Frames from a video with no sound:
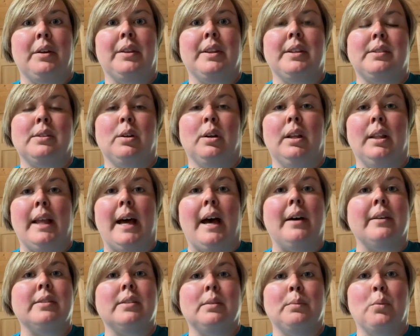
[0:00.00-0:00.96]
This will allow
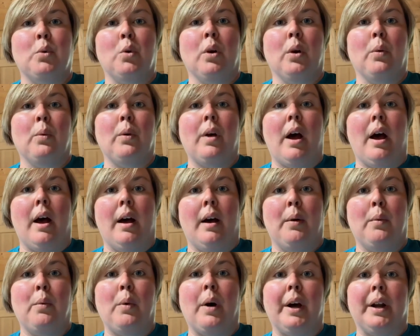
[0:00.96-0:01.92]
some more
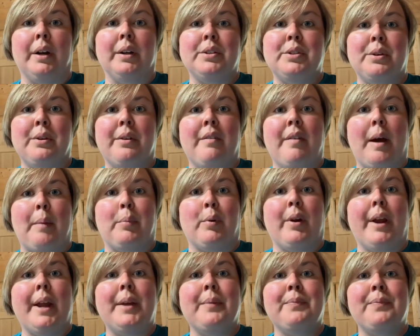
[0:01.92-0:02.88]
water to
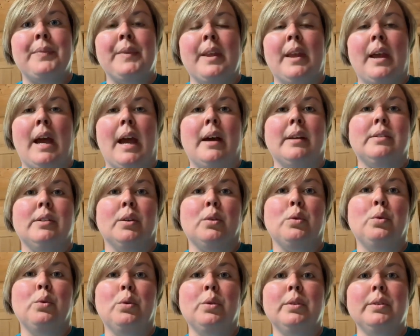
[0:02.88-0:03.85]
evaporate as it
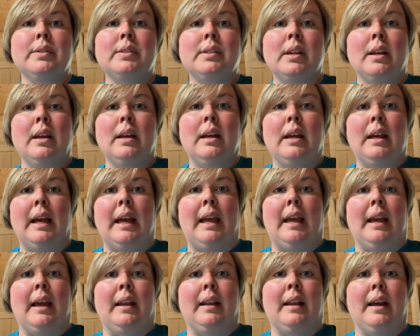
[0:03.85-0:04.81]
cools,
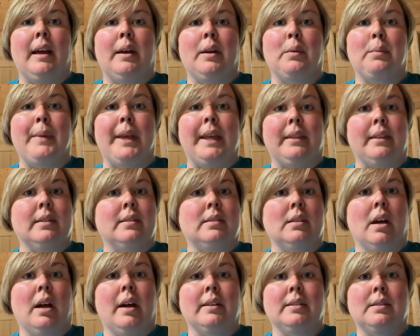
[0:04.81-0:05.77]
and it'll make the
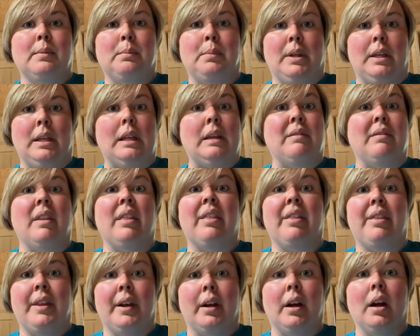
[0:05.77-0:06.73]
sauce be even
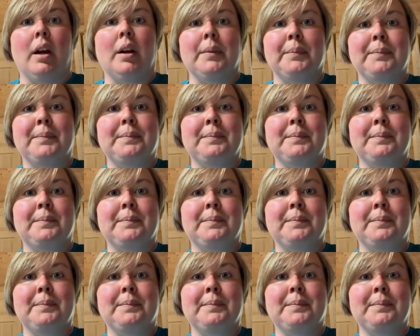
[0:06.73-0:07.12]
thicker.